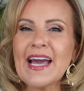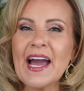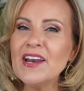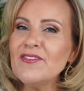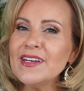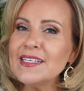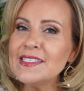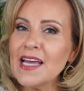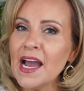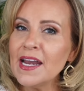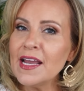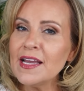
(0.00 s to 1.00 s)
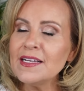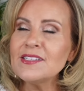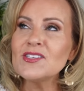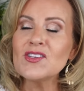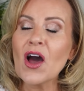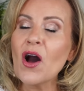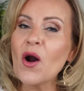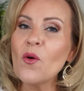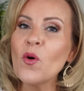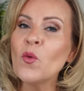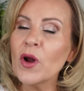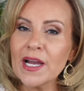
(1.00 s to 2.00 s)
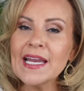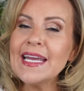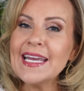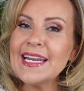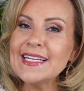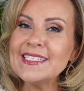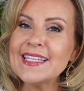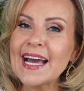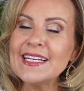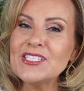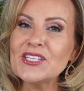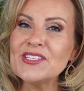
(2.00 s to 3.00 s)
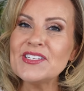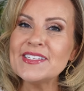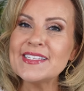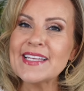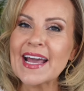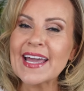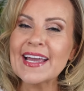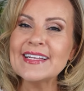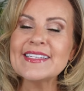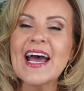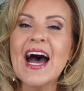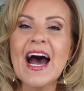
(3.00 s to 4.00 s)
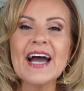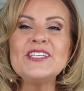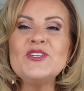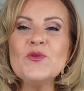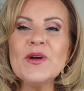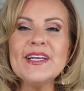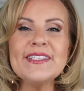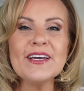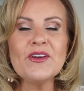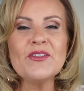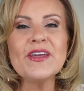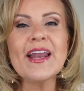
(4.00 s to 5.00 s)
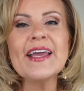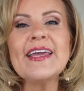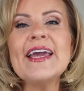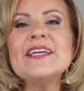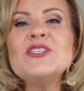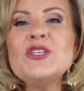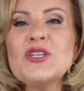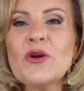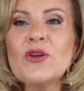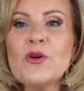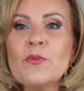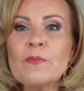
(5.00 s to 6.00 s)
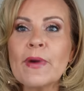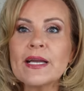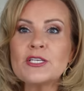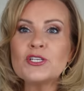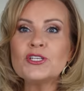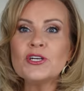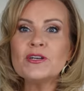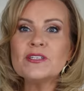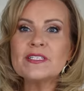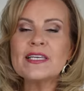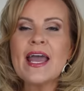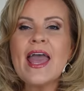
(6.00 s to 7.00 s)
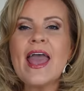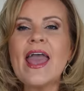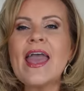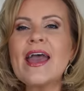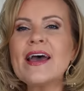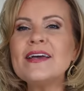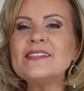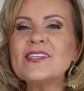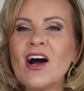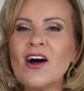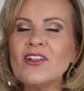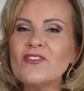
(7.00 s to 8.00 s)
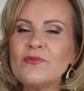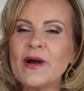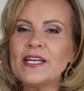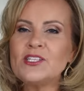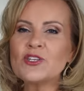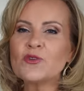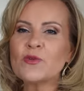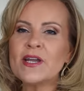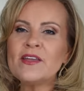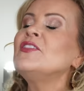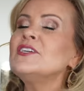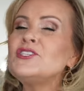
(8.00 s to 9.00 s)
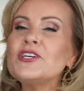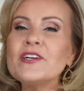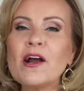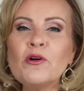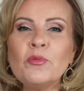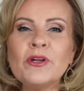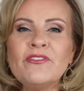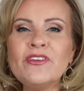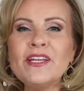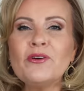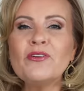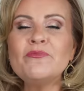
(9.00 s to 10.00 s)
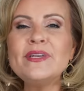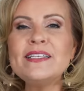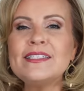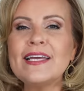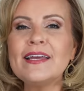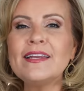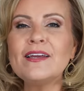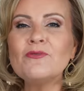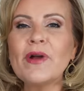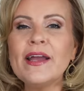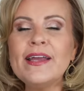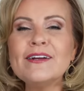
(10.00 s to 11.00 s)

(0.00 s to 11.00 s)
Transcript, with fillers: kind of exciting, so we're gonna get into that in just a second. I do wanna tell you that I can show you my shirt and all of my jewelry. The shirt, I will put a video of me standing right